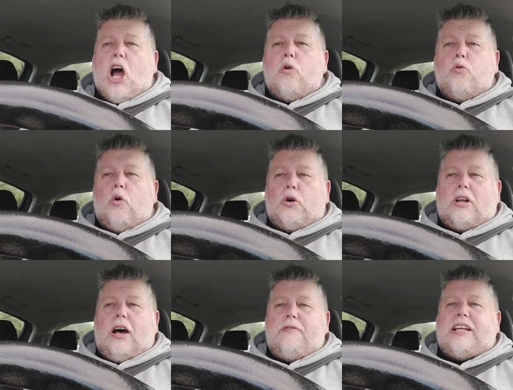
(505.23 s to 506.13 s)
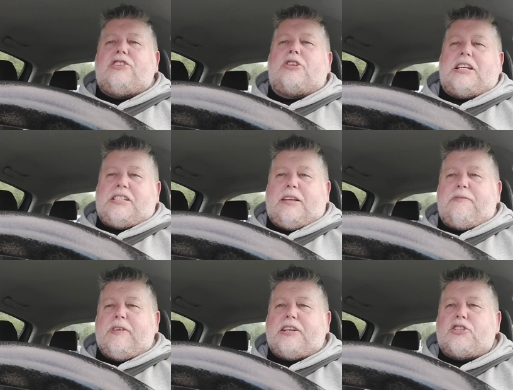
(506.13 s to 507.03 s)
a run of interesting
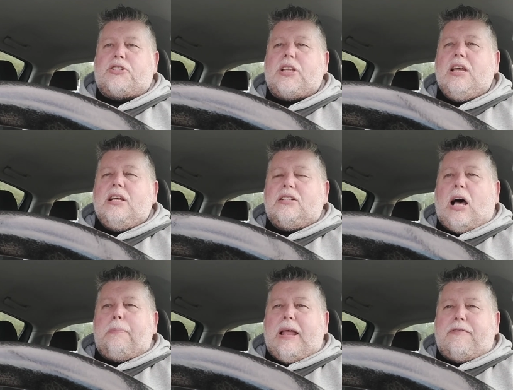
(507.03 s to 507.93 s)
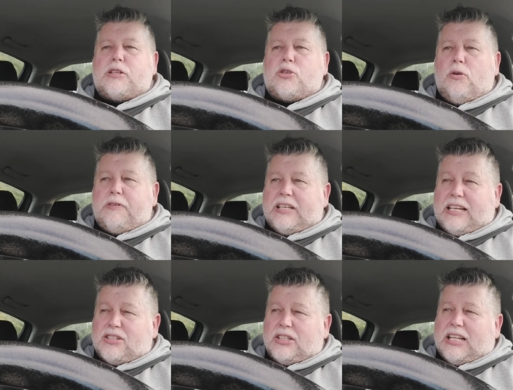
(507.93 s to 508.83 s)
fixtures, top level stuff and
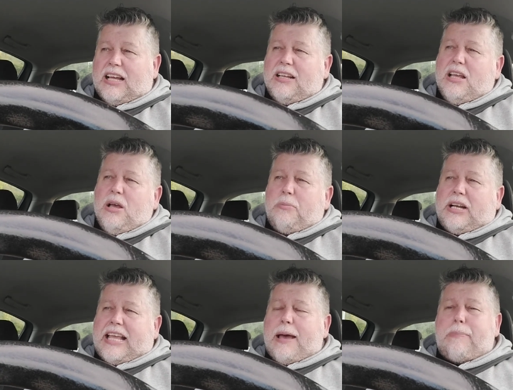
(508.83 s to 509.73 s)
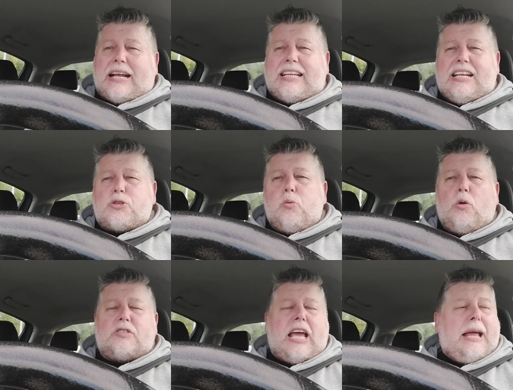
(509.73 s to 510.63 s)
things like that. But again, back to this
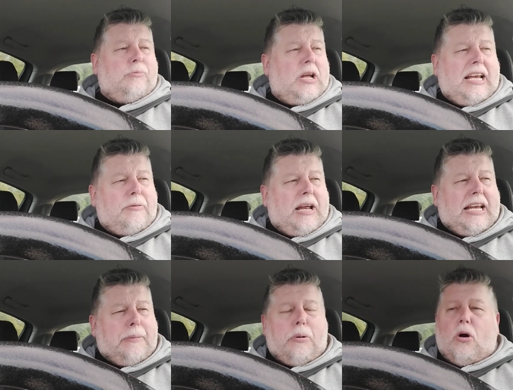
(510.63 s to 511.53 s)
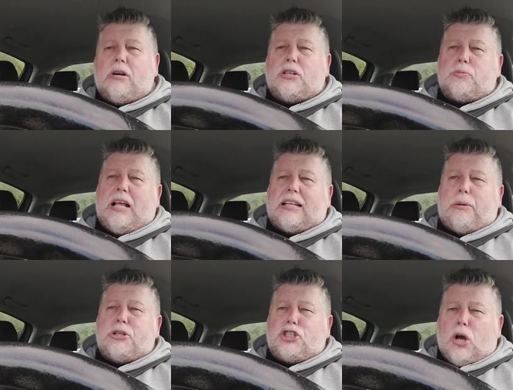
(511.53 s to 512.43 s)
Wolves game, really, really important as well
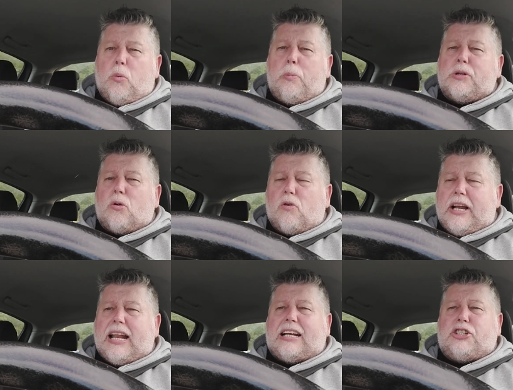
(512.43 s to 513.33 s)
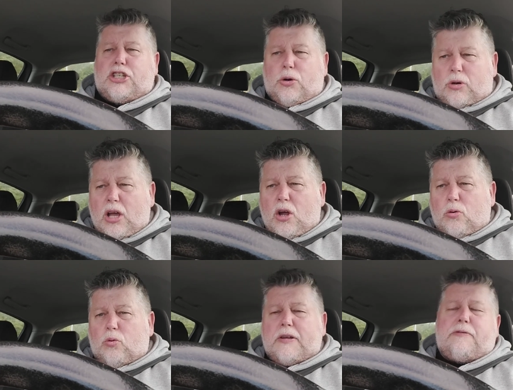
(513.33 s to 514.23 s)
that we show up with the right attitude
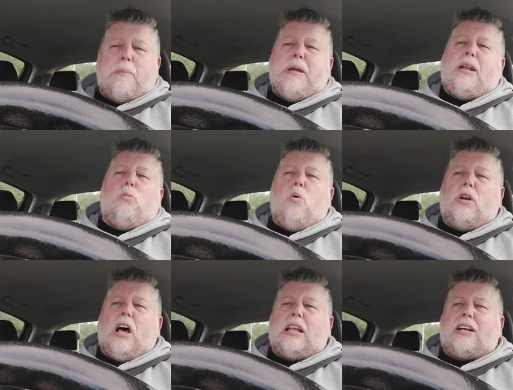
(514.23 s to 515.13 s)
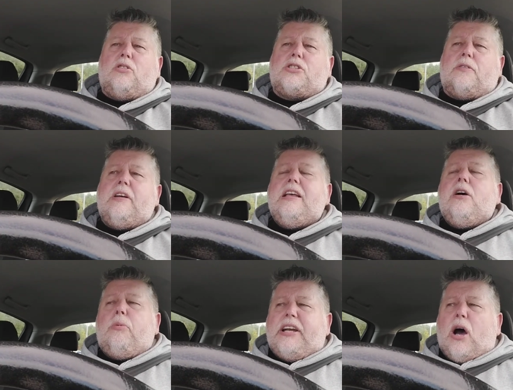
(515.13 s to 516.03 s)
right from minute one, all that kind of stuff.
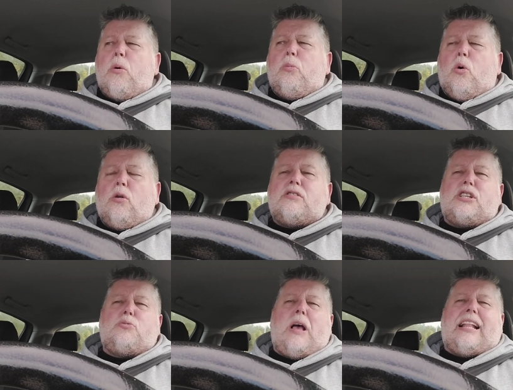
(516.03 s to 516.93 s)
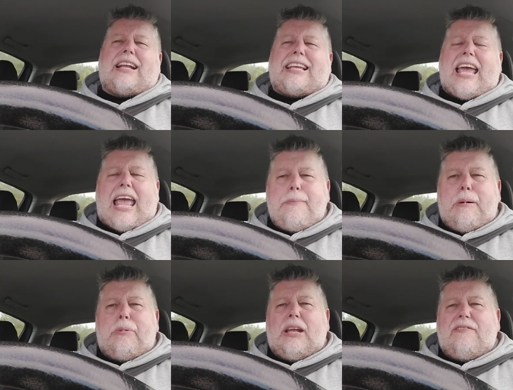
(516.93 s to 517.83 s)
We know at Wolves as well, they're
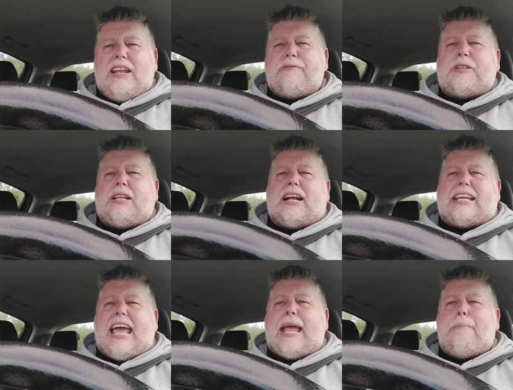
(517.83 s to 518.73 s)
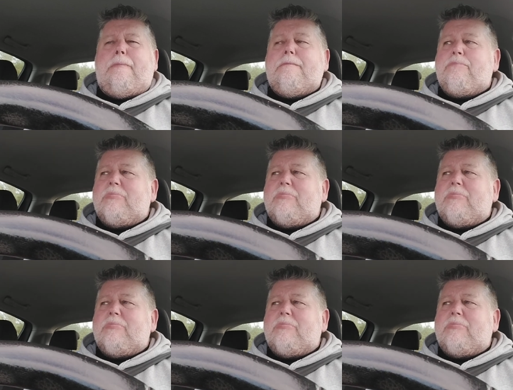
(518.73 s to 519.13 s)
capable of lifting their game